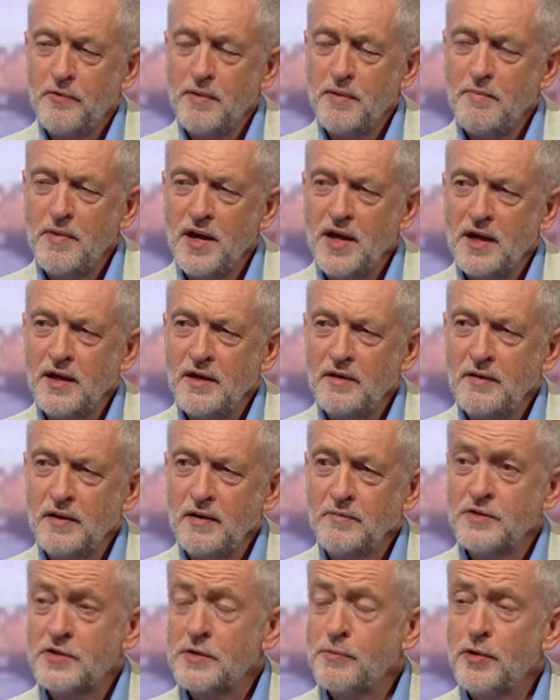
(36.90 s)
Remain.
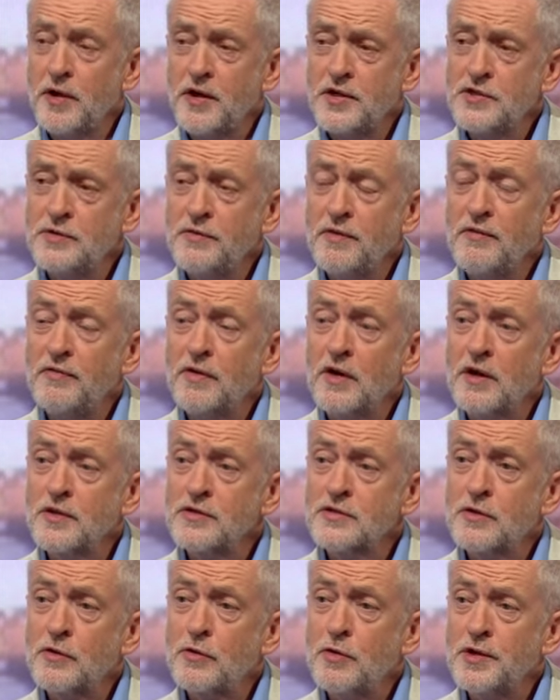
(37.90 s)
I'm surprised you even
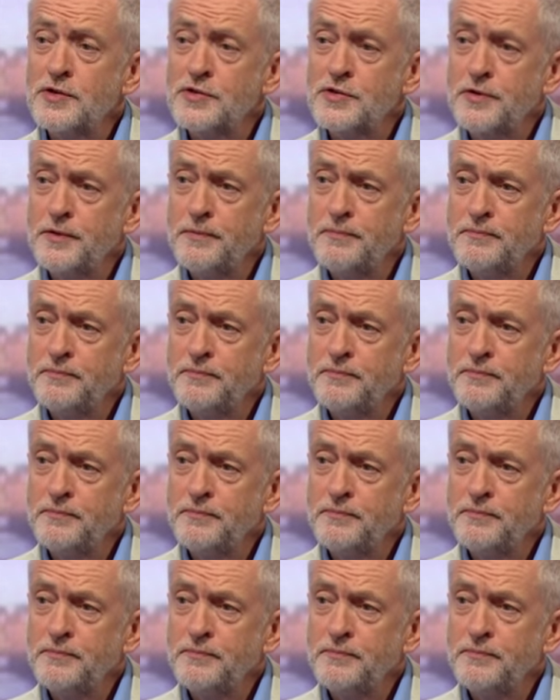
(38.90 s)
asked the question.